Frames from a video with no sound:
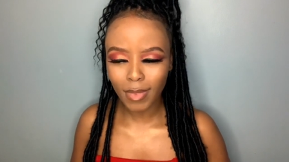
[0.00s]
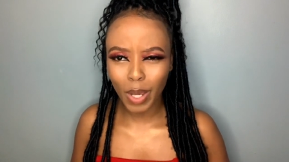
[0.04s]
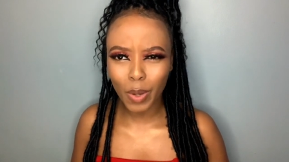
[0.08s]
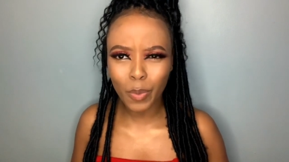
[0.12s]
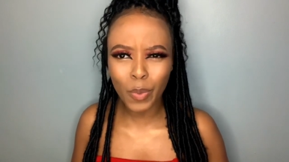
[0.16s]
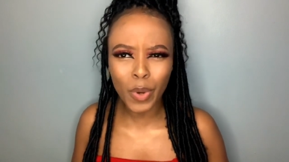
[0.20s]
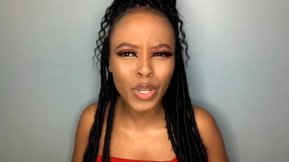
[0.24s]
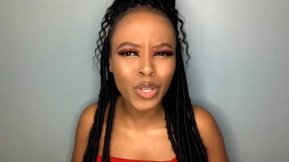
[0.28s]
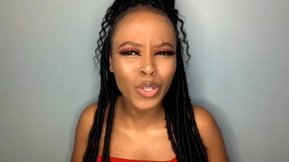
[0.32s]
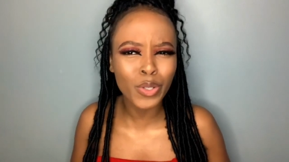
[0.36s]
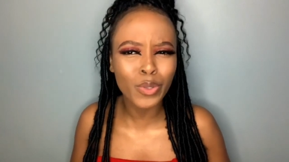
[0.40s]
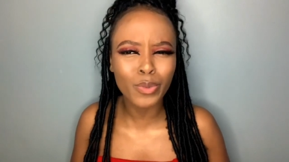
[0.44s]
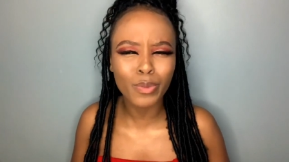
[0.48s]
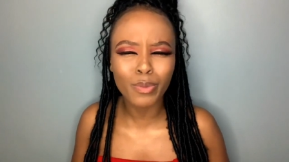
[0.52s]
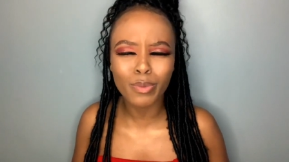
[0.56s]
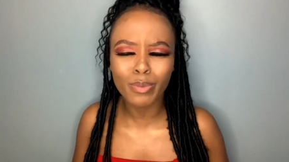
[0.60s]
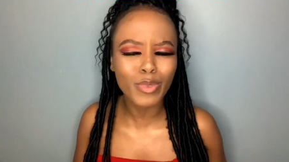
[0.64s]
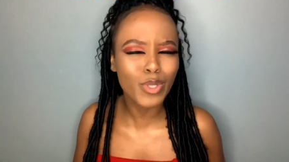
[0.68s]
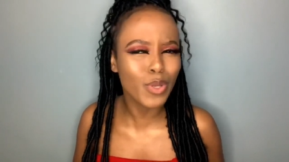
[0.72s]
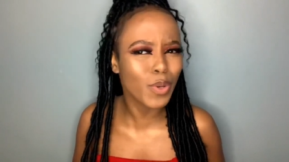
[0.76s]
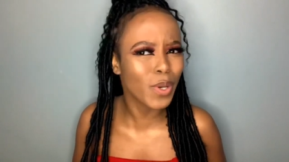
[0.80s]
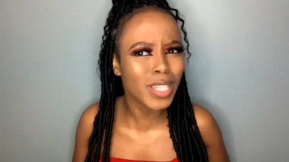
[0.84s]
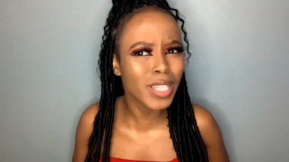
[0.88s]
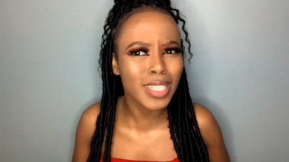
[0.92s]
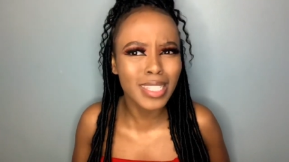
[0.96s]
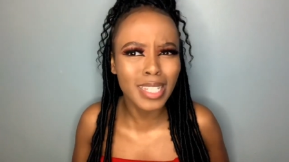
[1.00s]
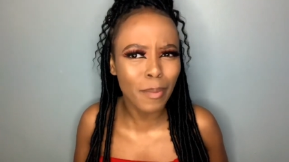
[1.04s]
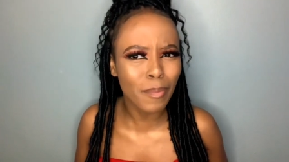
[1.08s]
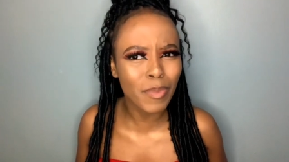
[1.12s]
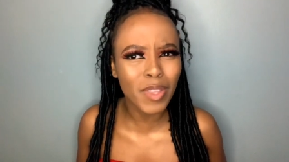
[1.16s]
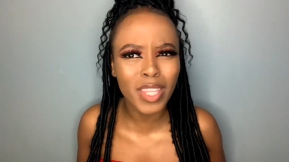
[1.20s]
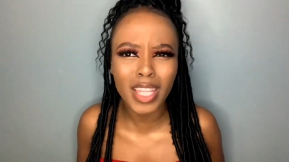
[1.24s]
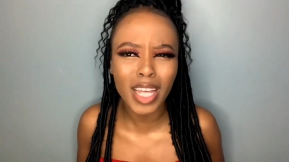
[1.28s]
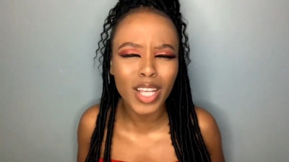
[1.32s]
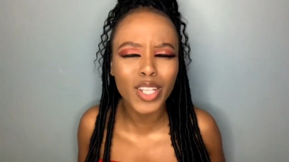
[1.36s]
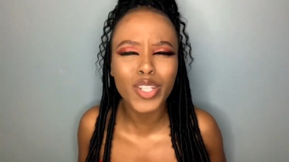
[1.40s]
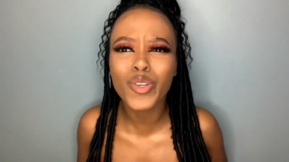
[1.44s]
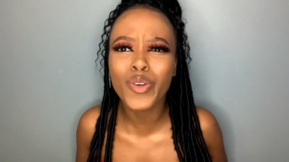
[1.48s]
when you're doing
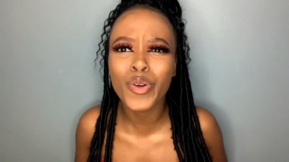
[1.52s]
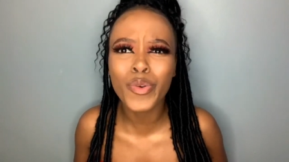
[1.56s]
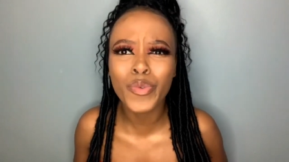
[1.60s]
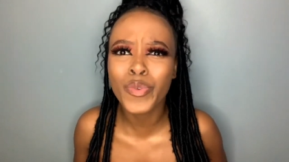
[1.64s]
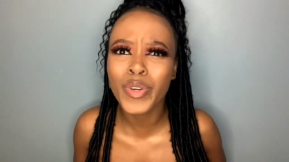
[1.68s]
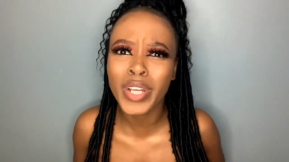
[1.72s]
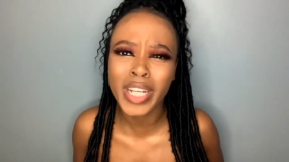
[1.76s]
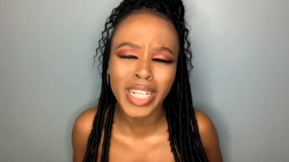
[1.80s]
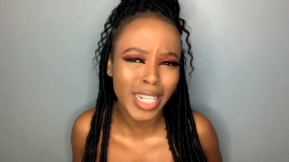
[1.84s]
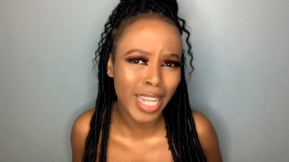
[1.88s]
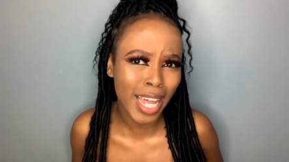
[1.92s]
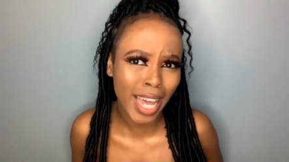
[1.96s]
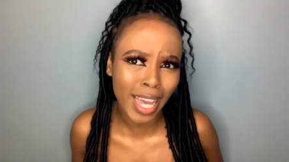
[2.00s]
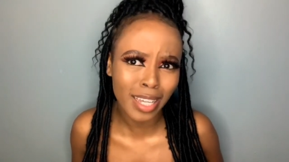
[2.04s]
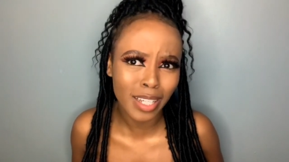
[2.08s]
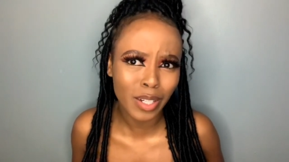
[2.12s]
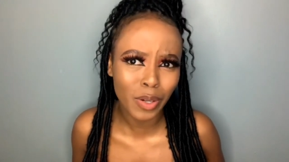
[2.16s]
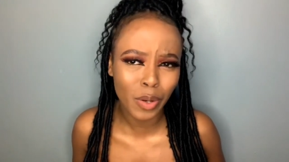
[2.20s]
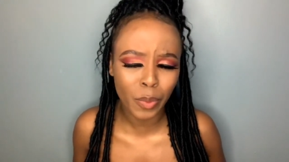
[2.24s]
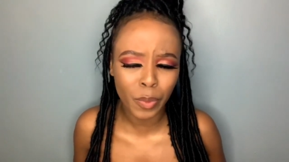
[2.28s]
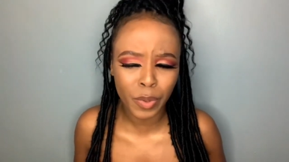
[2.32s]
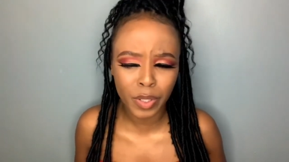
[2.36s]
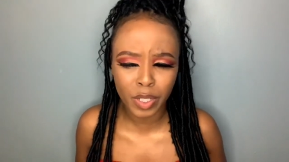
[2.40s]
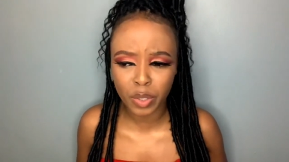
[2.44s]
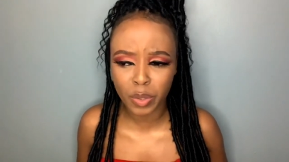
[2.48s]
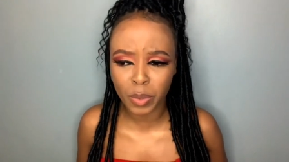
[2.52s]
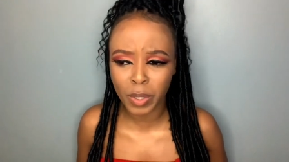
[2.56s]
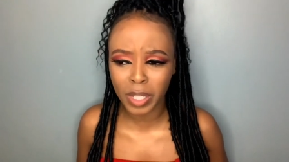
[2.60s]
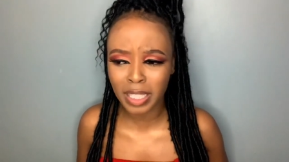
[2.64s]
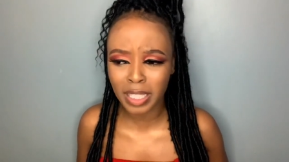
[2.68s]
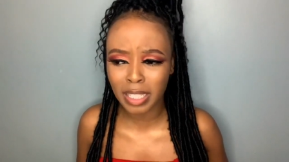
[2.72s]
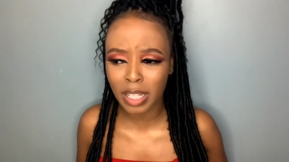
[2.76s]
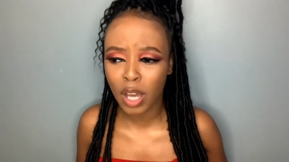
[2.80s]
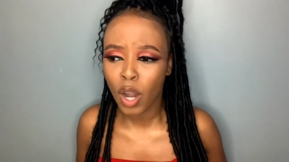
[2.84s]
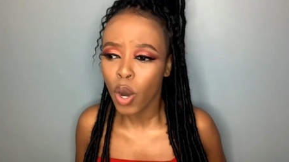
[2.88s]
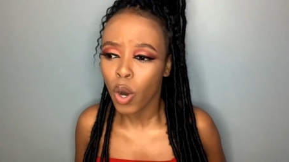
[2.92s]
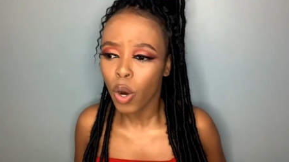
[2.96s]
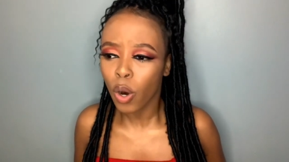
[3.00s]
something that you don't really like or when you're
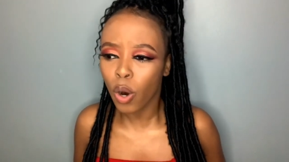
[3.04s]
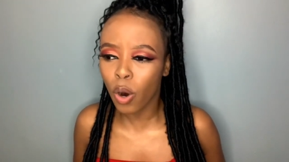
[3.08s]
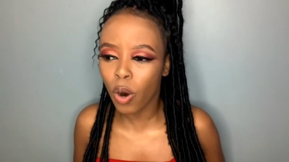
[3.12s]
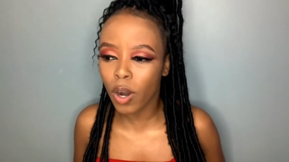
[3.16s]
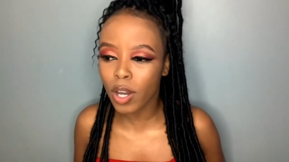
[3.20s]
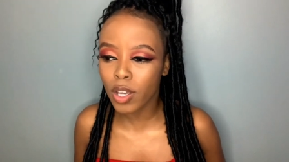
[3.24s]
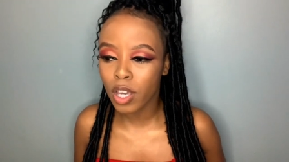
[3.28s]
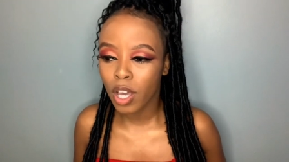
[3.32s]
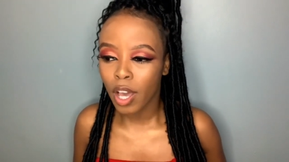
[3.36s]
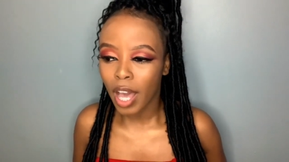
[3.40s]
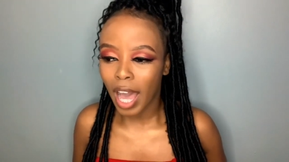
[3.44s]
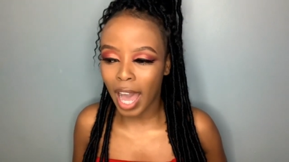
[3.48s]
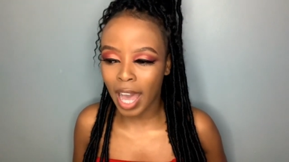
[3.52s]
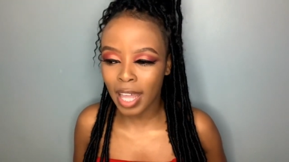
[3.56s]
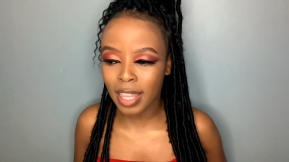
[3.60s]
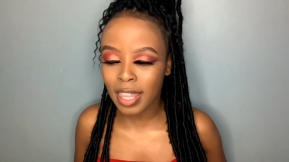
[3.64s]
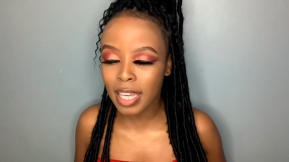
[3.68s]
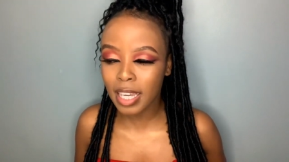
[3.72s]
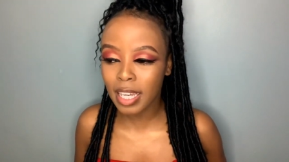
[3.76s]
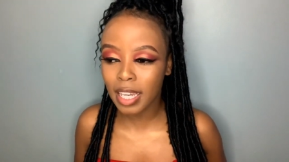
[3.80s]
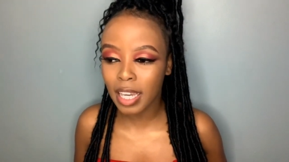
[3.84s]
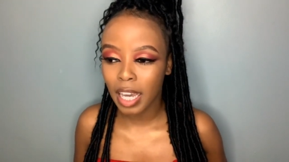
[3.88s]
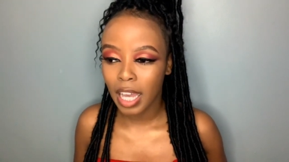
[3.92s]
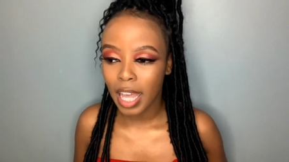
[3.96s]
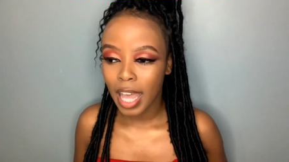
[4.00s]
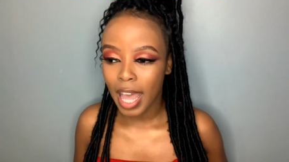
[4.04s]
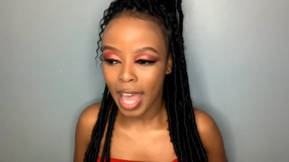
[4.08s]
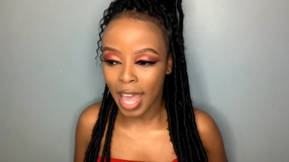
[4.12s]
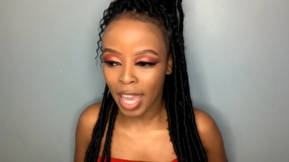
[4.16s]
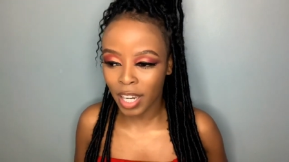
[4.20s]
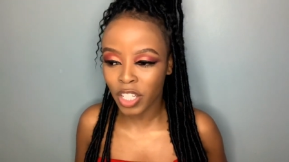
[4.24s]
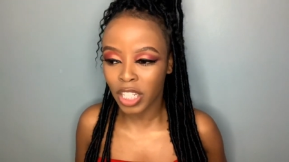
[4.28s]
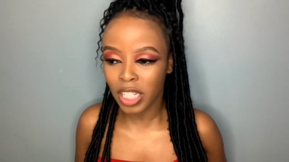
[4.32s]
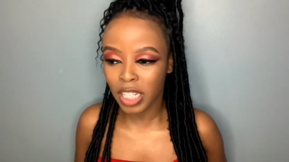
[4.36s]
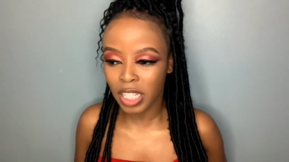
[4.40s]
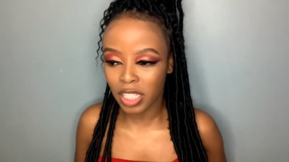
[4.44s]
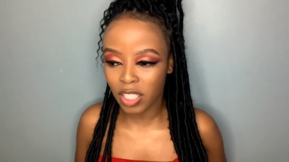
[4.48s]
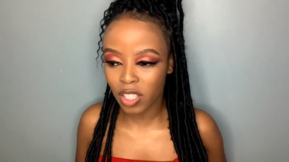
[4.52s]
doing or i think
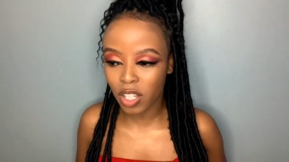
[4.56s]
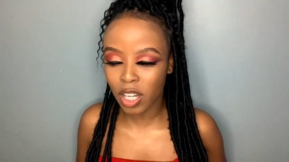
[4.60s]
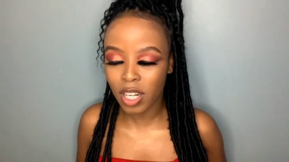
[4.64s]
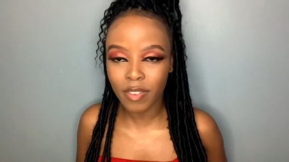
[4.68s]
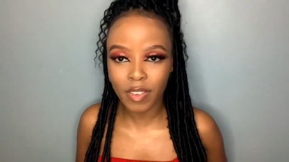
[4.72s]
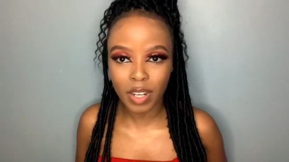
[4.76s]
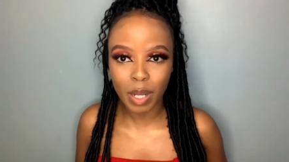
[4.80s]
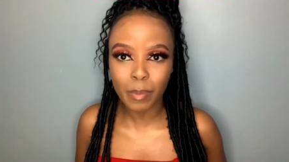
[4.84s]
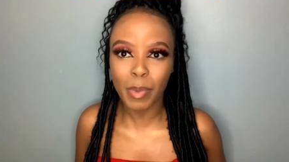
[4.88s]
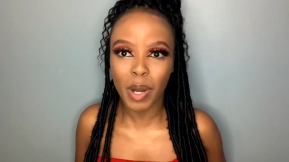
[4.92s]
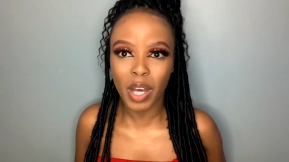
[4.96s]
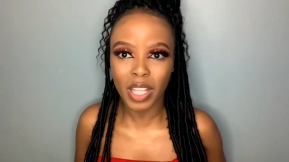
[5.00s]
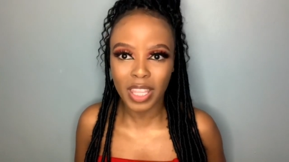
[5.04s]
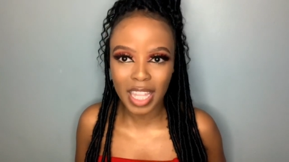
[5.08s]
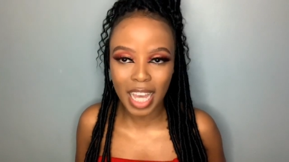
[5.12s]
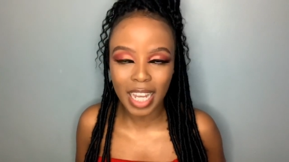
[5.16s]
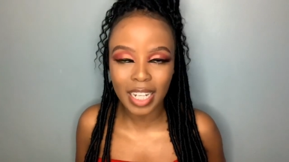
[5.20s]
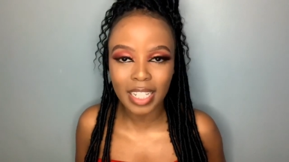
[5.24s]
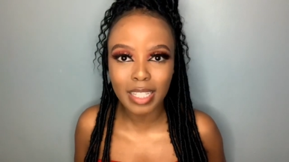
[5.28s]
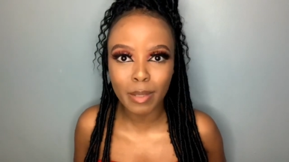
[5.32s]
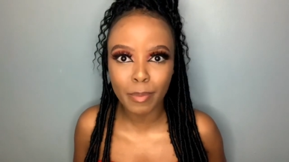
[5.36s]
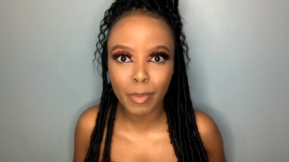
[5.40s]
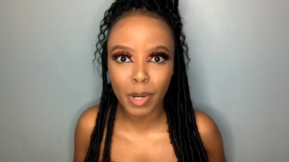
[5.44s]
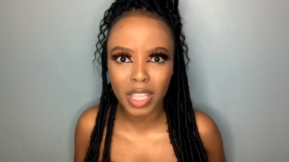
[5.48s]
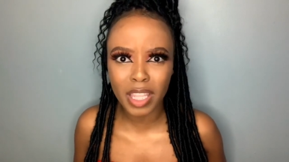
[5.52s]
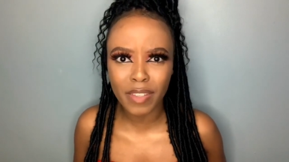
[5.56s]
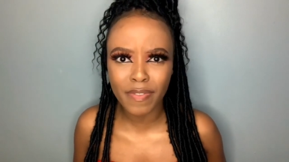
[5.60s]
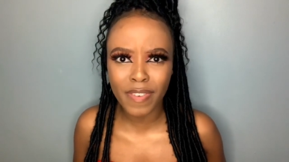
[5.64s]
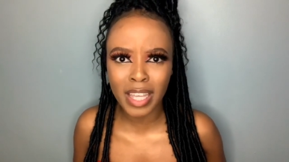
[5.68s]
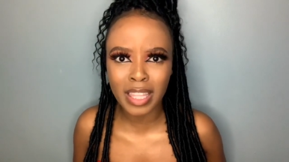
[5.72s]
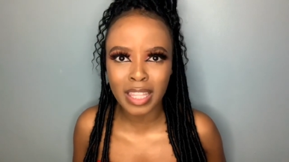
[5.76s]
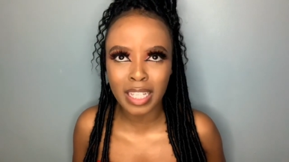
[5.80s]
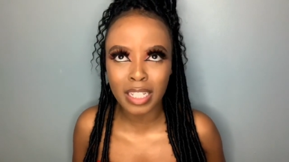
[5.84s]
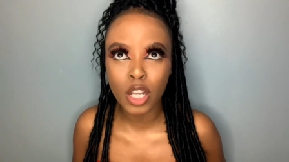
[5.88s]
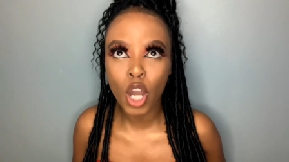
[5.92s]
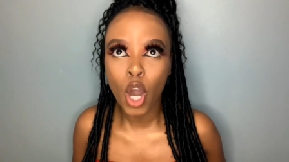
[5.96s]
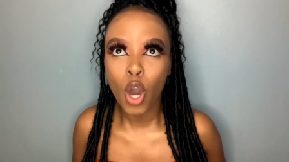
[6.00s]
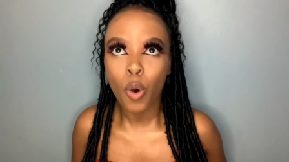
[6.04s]
actually it's not even about that it's about the
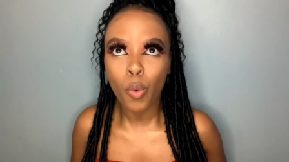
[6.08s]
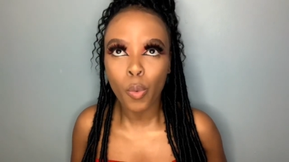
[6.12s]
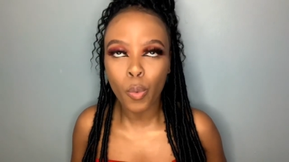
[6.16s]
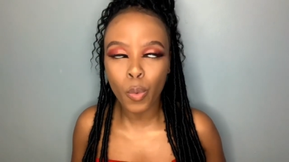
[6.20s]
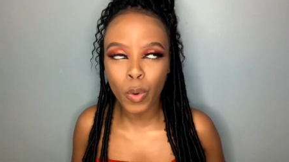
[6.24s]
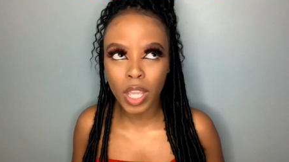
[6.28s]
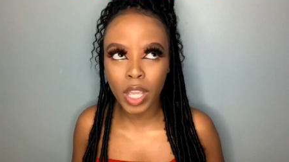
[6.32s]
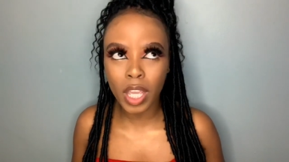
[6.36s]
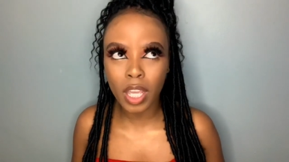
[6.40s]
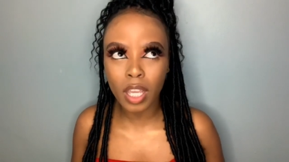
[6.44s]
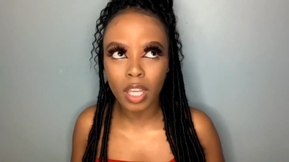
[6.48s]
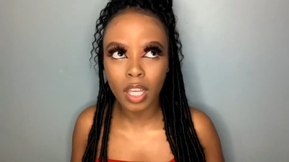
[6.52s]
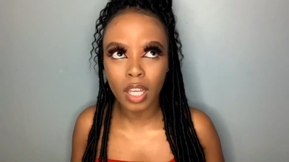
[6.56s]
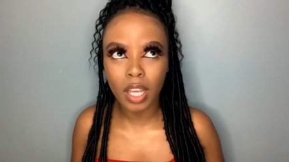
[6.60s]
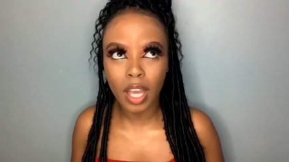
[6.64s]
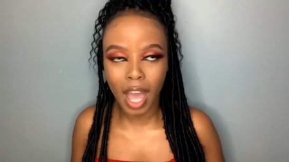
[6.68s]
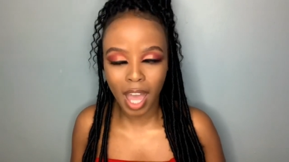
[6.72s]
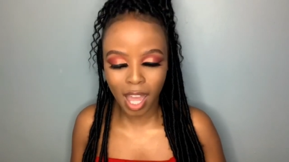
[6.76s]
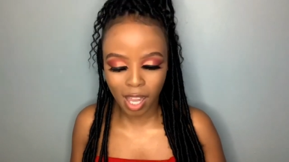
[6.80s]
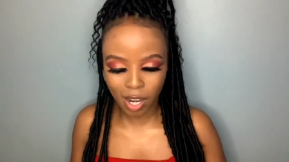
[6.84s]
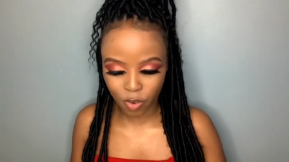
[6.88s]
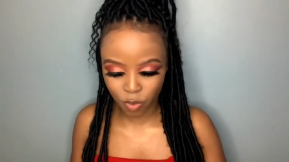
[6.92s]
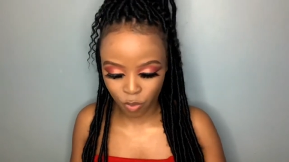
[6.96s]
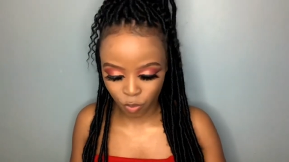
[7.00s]
fact that we